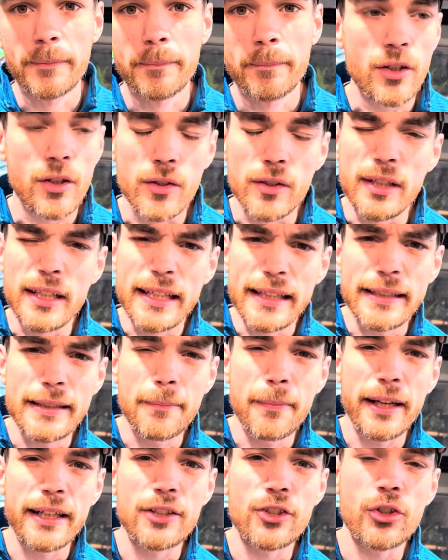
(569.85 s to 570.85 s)
So you need to
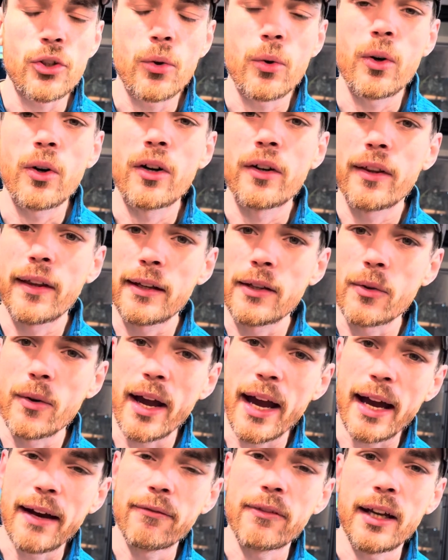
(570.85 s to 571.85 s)
make sure that you
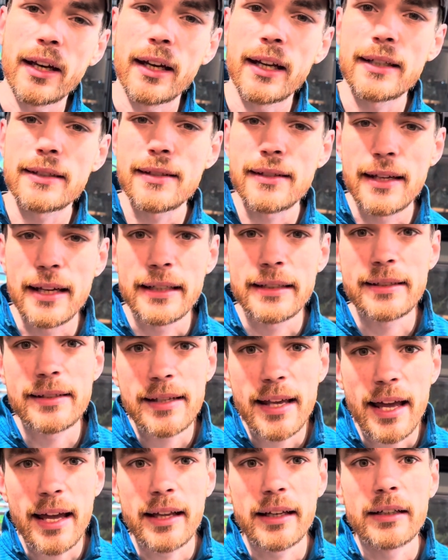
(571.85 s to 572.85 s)
have that nest egg
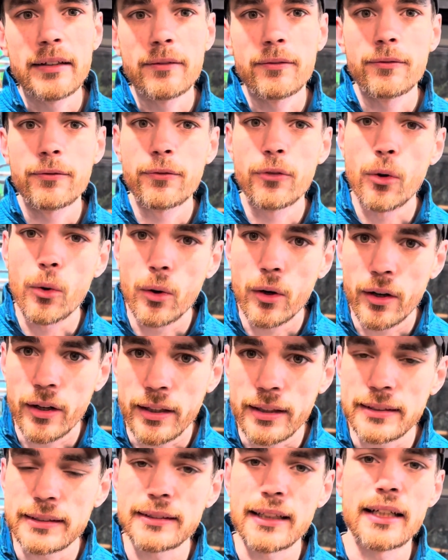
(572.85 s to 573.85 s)
set for
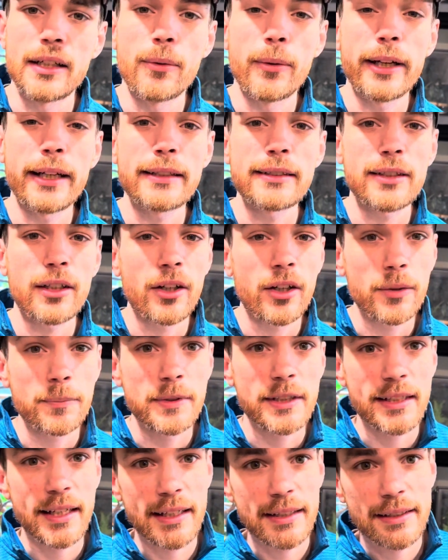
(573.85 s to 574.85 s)
extenuating
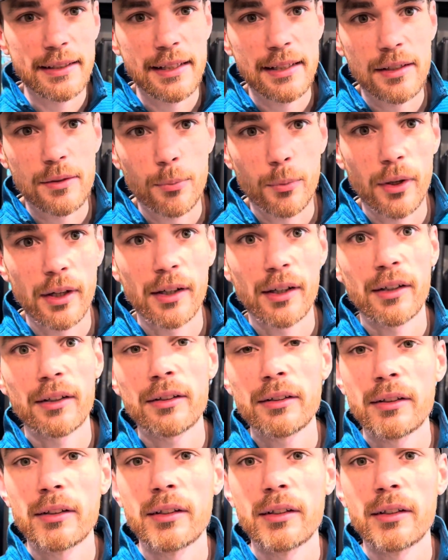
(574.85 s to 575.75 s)
circumstances where